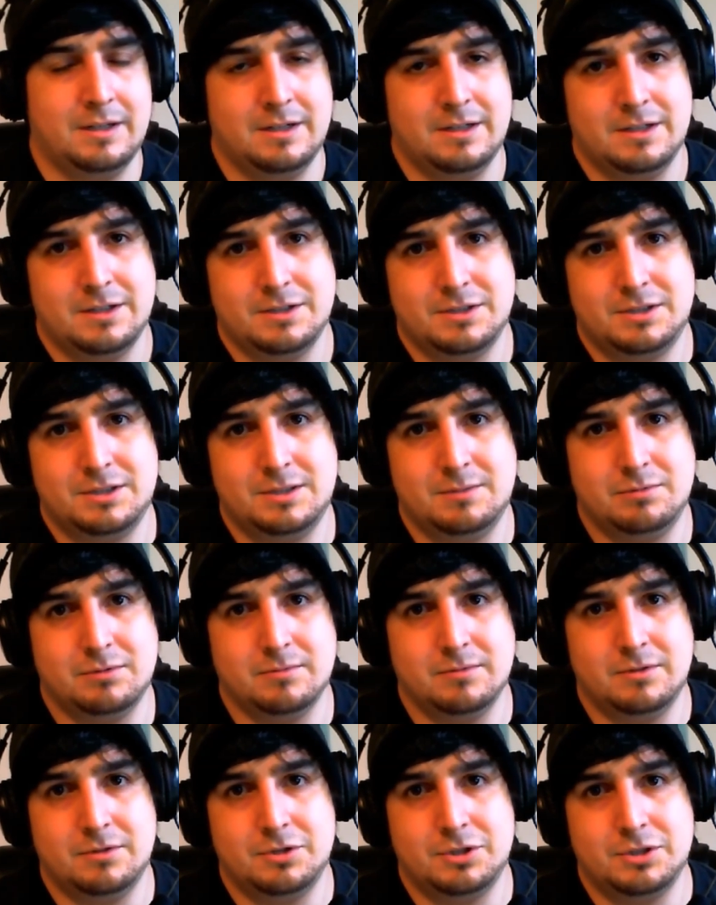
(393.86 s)
super
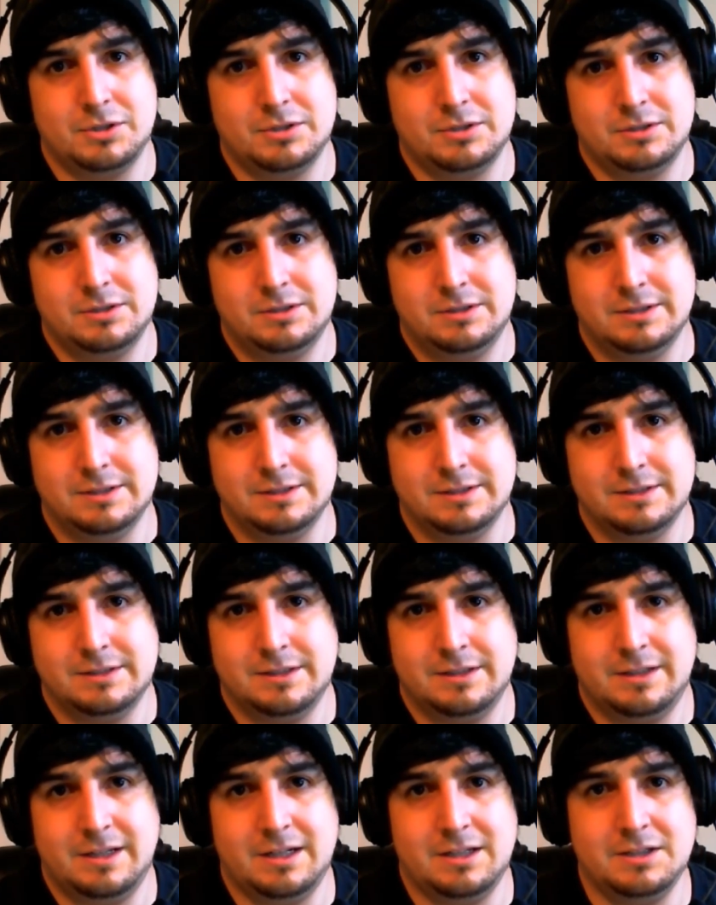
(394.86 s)
emotional and
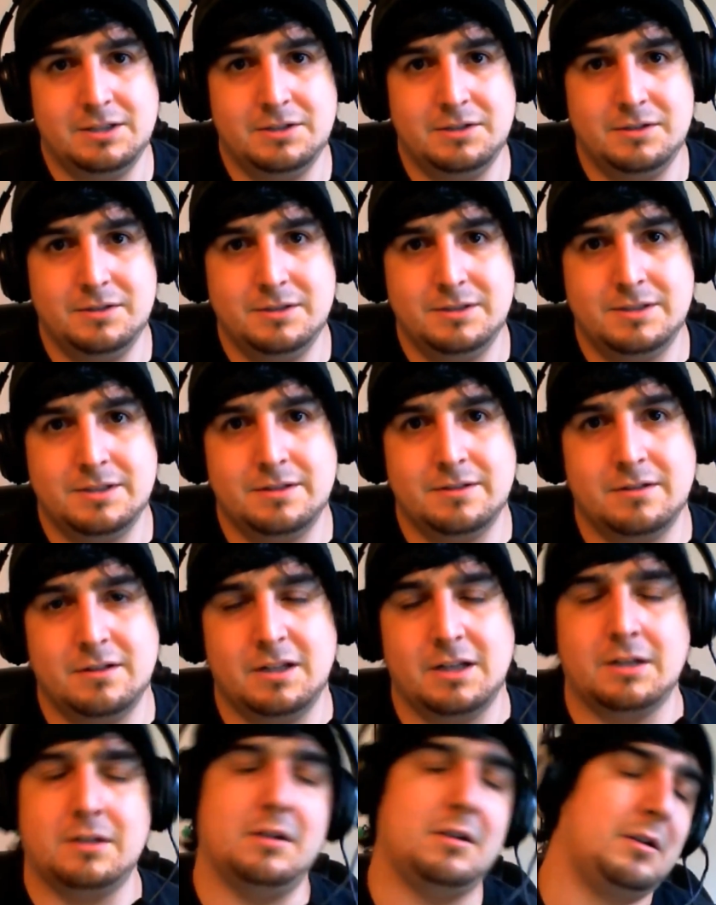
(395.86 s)
they lose and they're
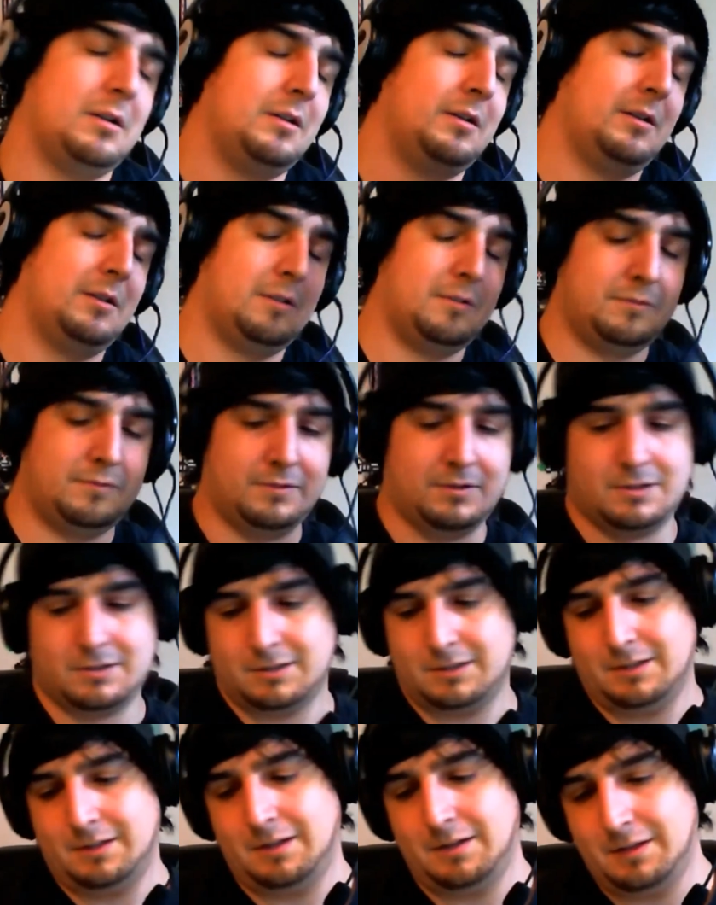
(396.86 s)
like, oh fuck,
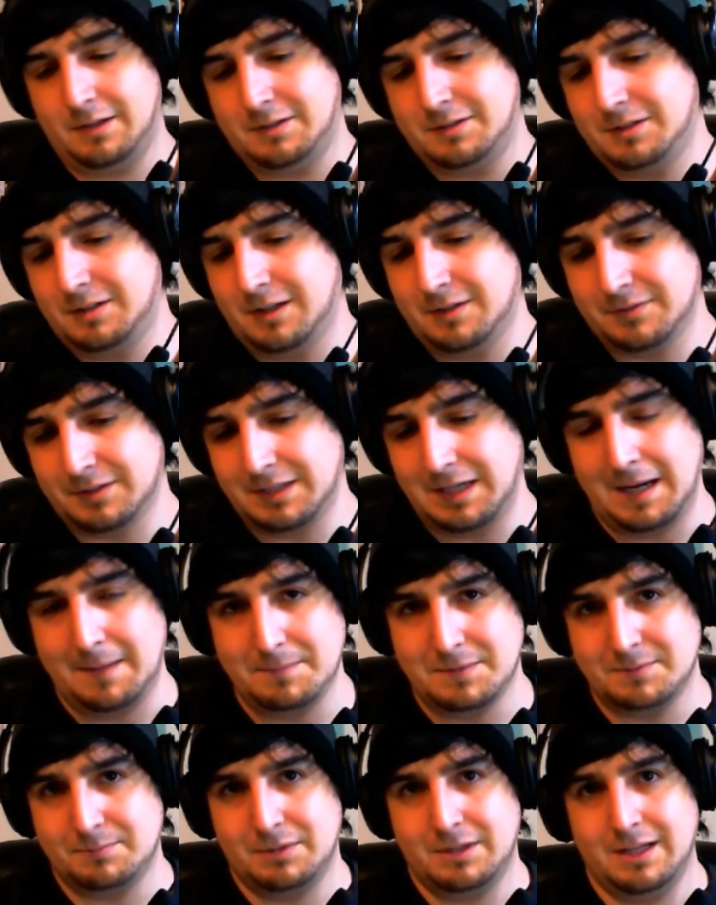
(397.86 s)
and then they still have a game
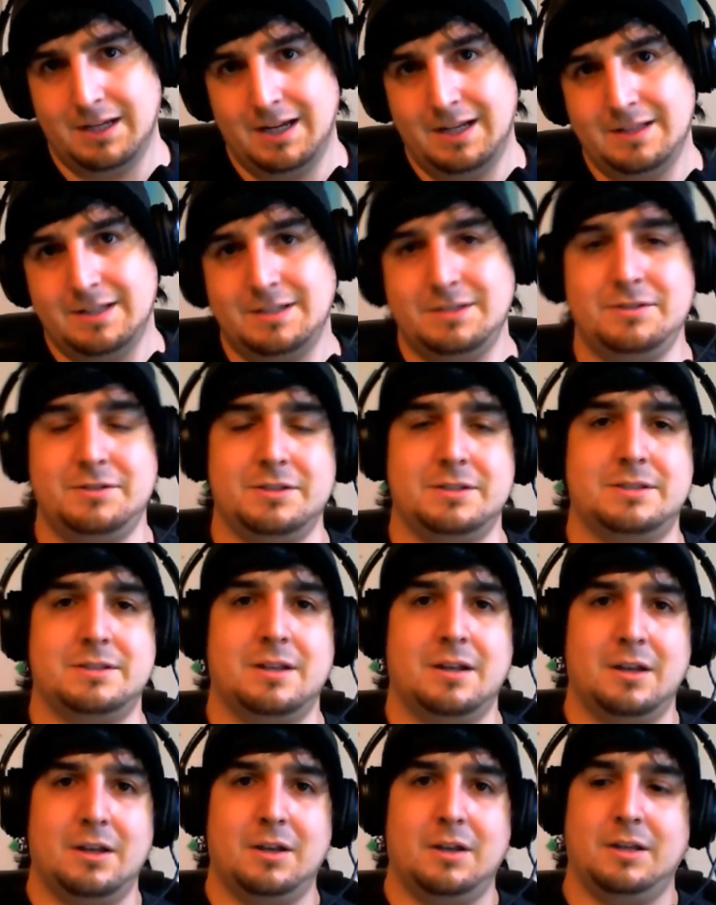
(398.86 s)
to play, and then you just,
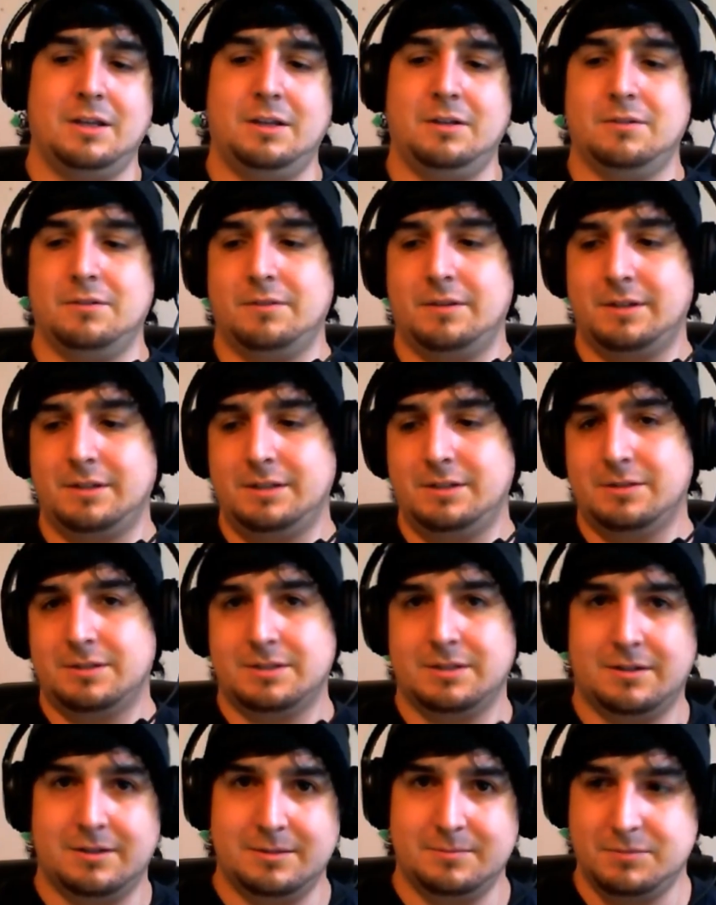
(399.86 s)
you know, that you
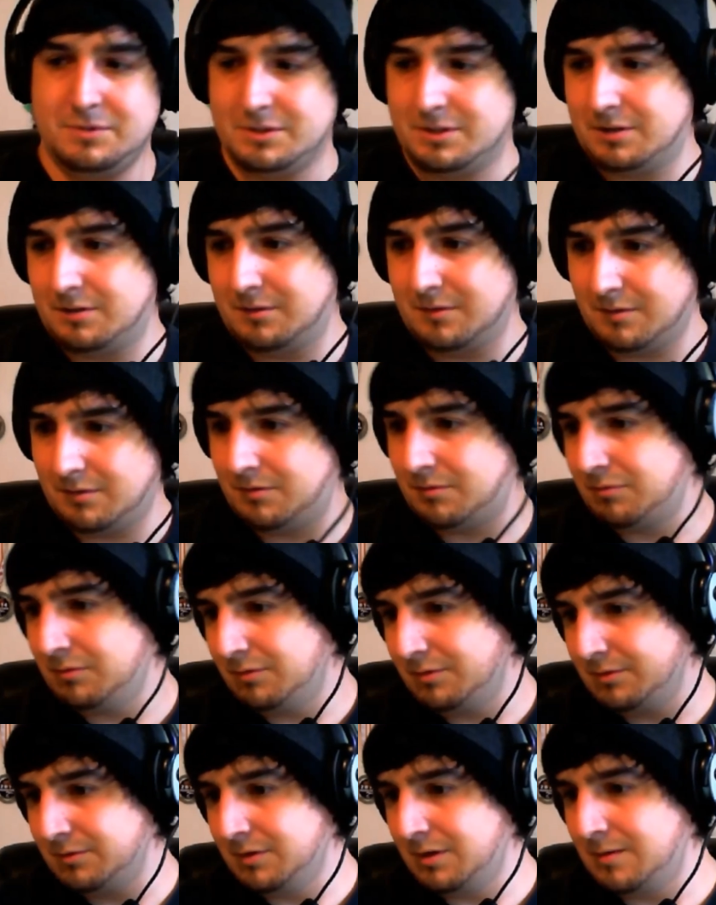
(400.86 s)
saw them just throw
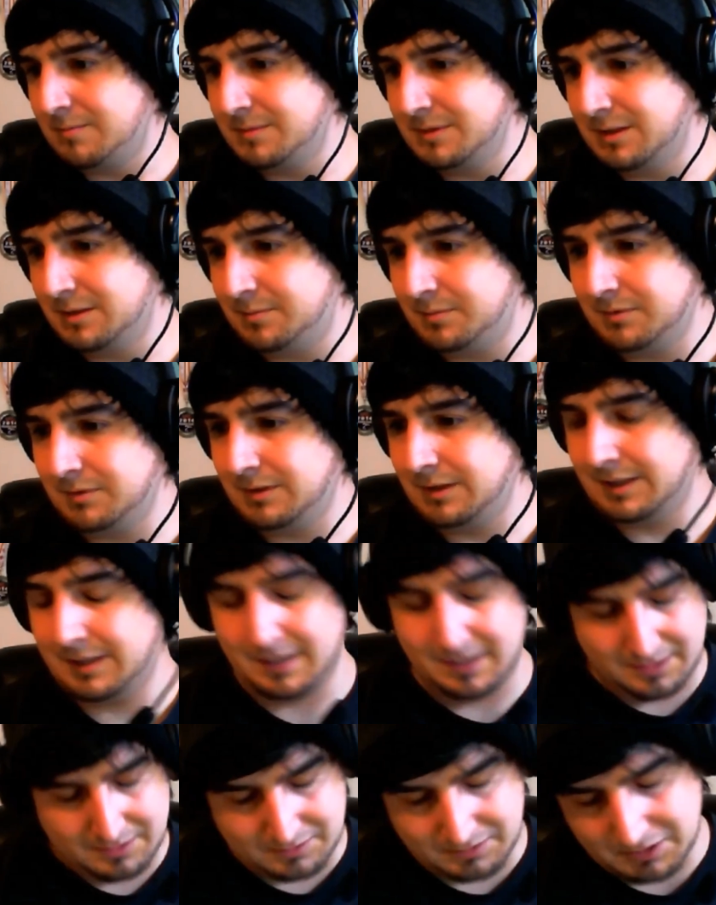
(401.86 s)
their arms up or like
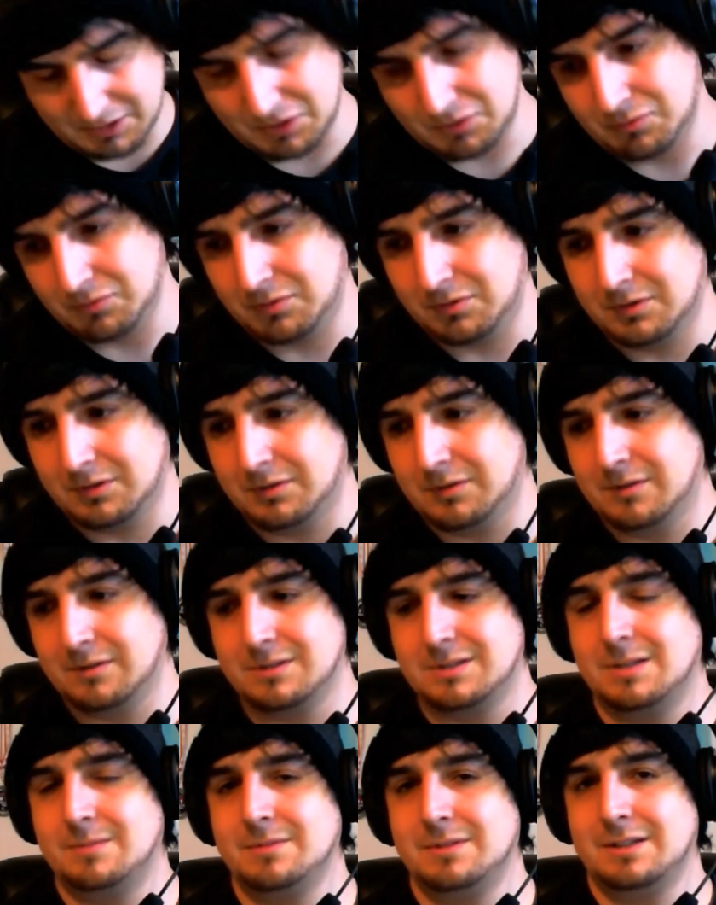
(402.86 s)
hit their controller or
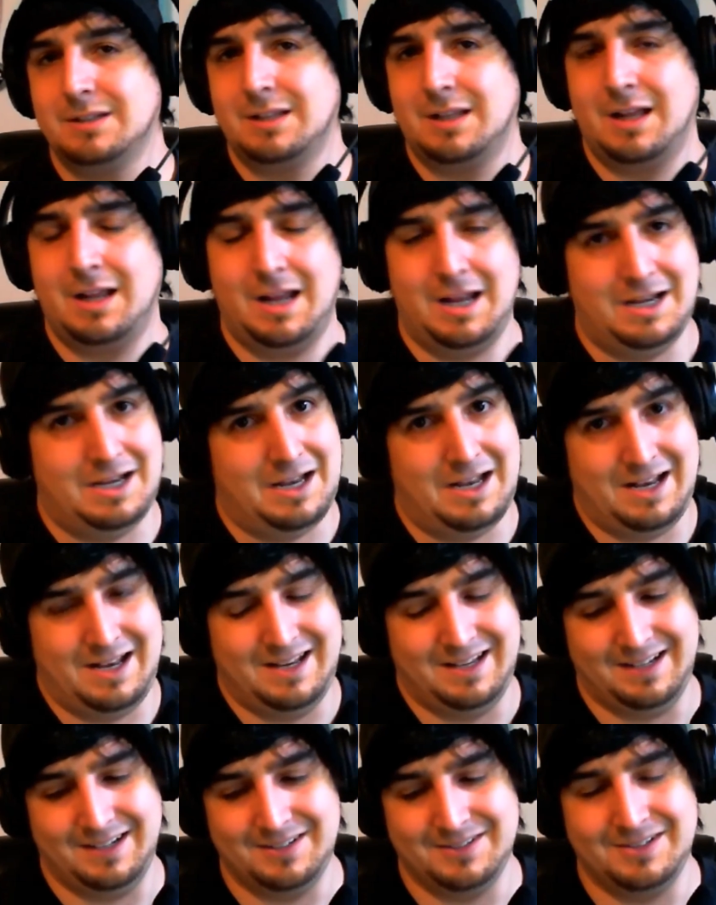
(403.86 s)
something like that.
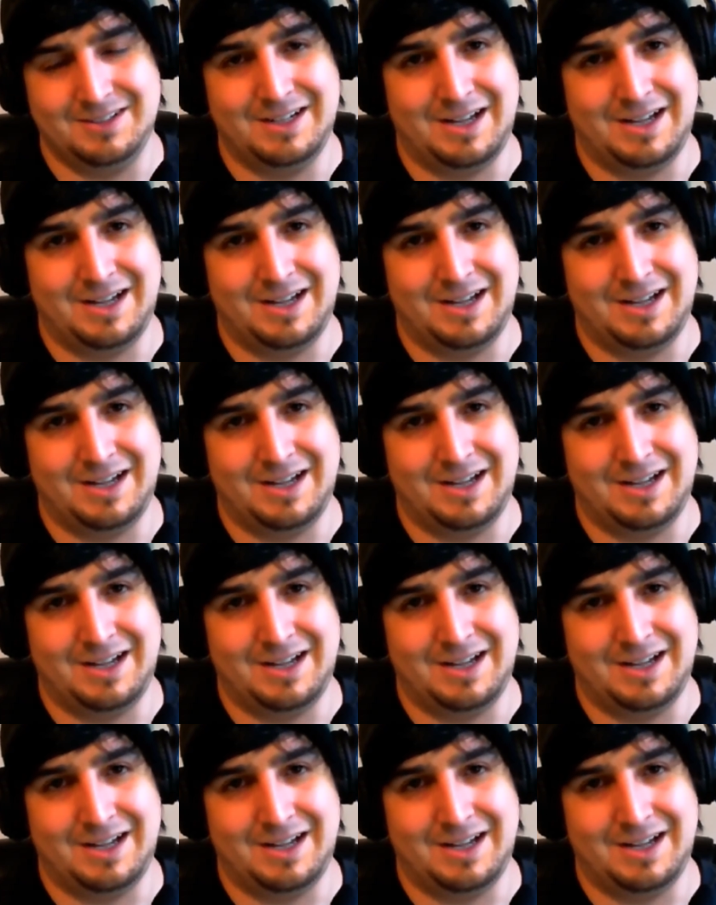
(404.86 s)
You know,